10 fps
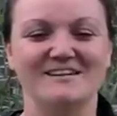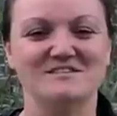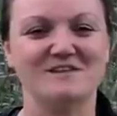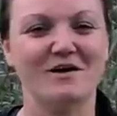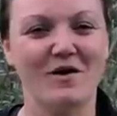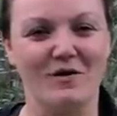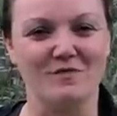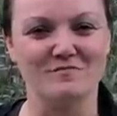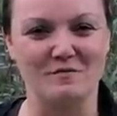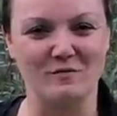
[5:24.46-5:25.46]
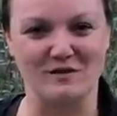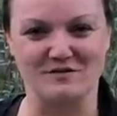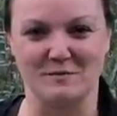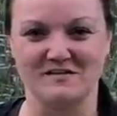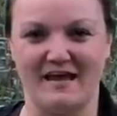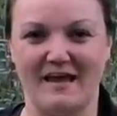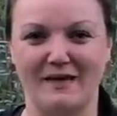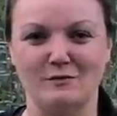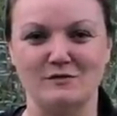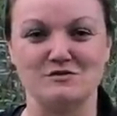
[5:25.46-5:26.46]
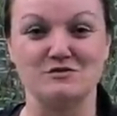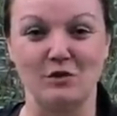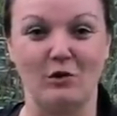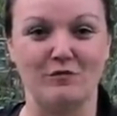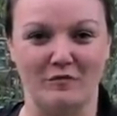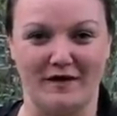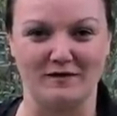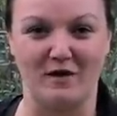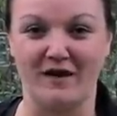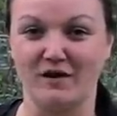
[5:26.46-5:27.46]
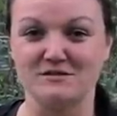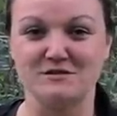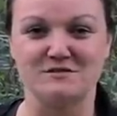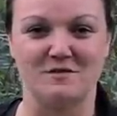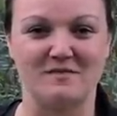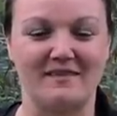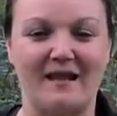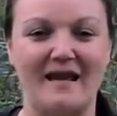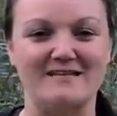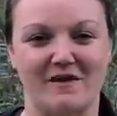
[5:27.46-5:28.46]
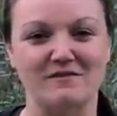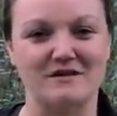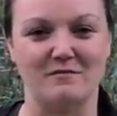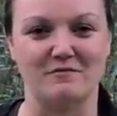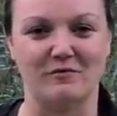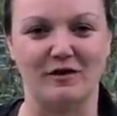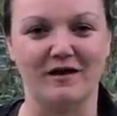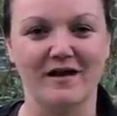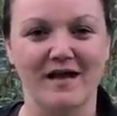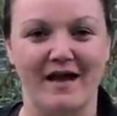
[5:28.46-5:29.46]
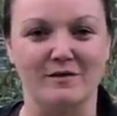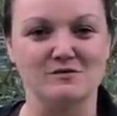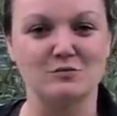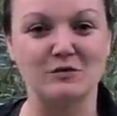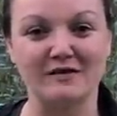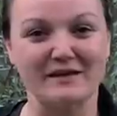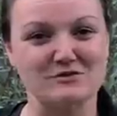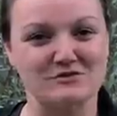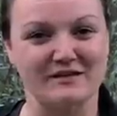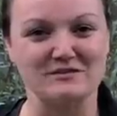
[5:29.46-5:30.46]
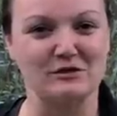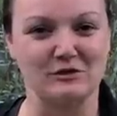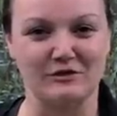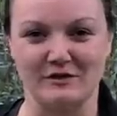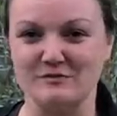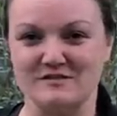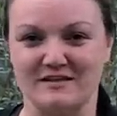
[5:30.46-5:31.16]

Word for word: I just got home from the workshop today and it was so fun. I got to do something that I'd never done before and it was really interesting to learn a new